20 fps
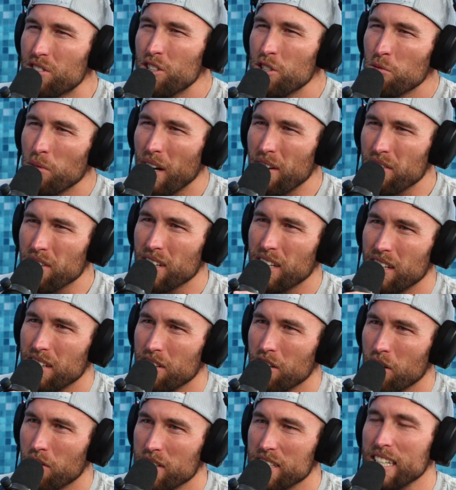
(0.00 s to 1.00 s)
Do you ever get
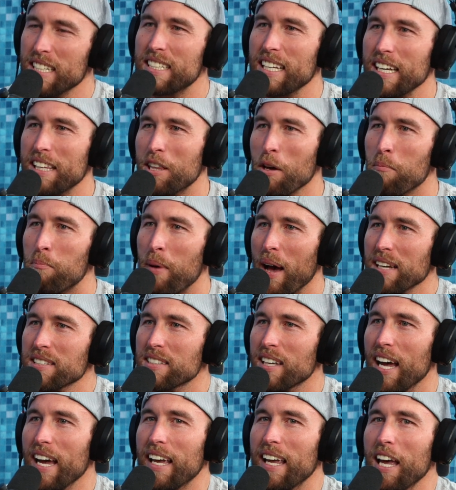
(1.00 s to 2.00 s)
nervous? It's like the
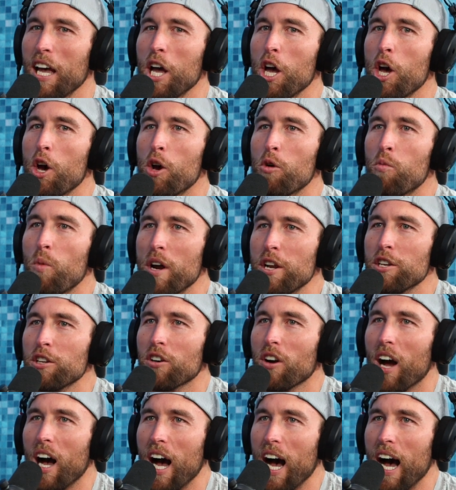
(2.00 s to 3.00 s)
best, like, when
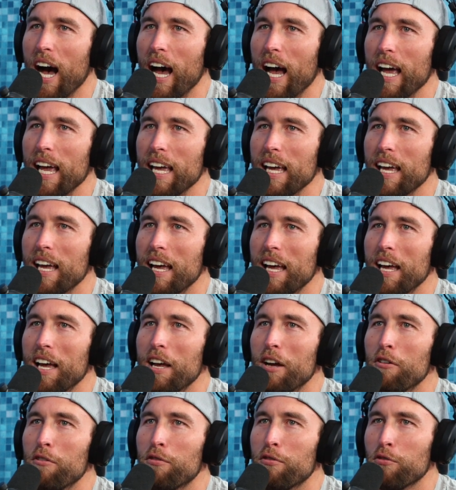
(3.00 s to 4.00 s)
you're high,
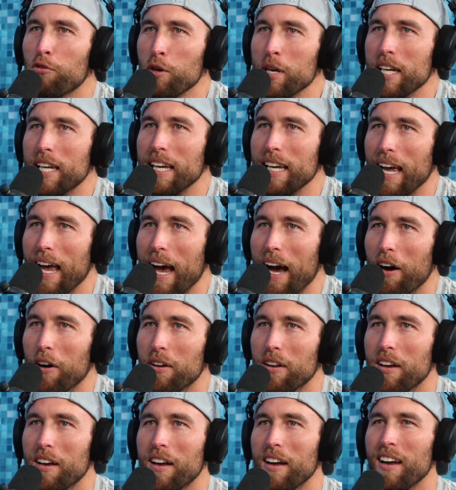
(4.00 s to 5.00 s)
freaking
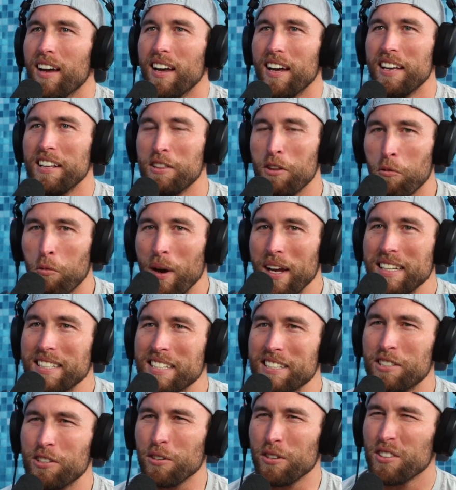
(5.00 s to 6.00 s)
out. The way he
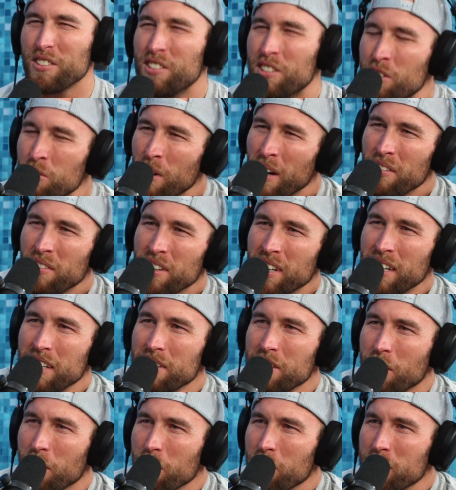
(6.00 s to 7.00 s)
says, do you ever get
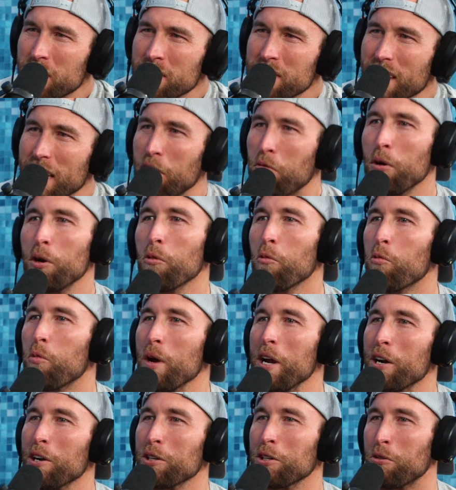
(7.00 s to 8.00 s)
nervous? Like, what a
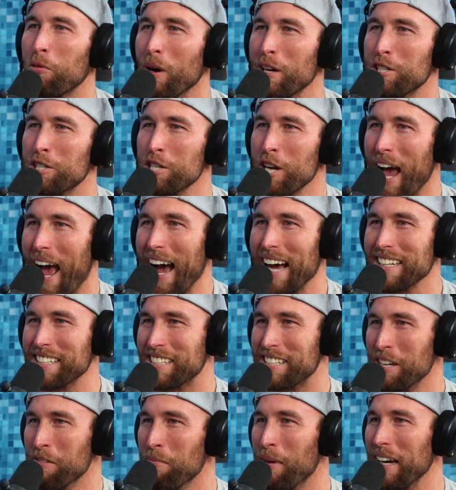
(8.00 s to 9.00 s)
weird question to ask
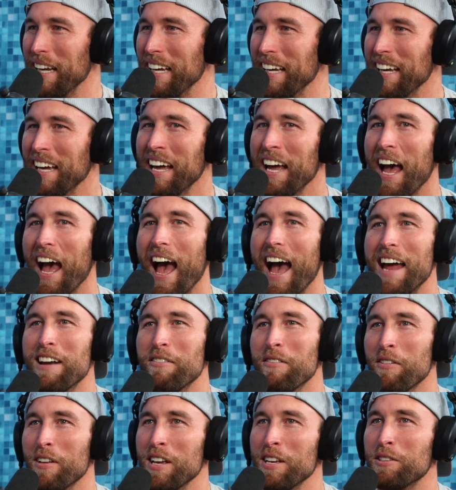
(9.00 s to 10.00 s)
somebody.
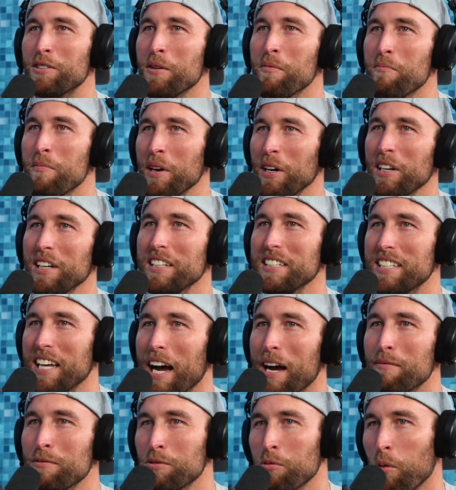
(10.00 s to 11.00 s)
And it's a million
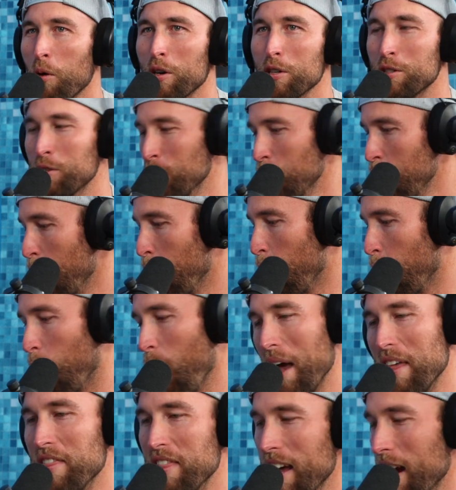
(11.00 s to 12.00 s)
times worse
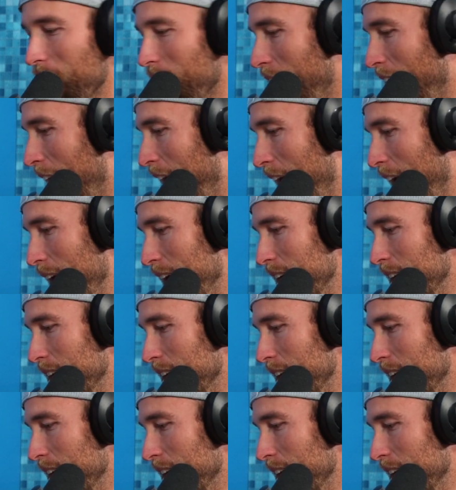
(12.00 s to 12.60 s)
when they're high.